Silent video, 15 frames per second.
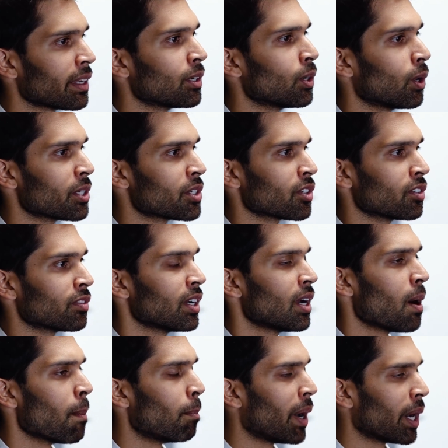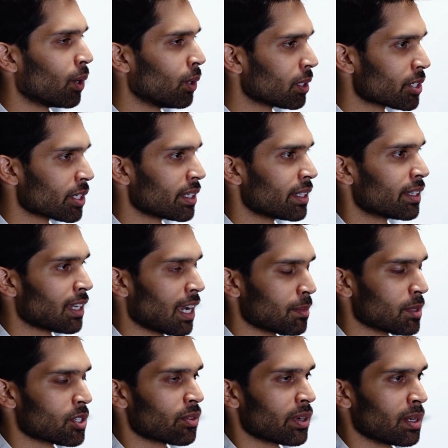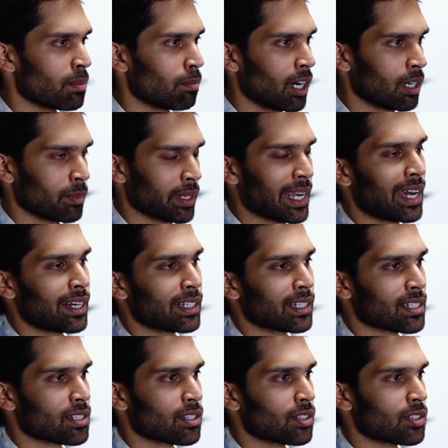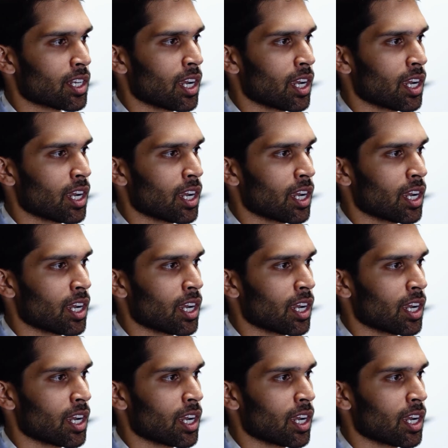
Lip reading: knowledge of biology, chemistry, and biomechanics to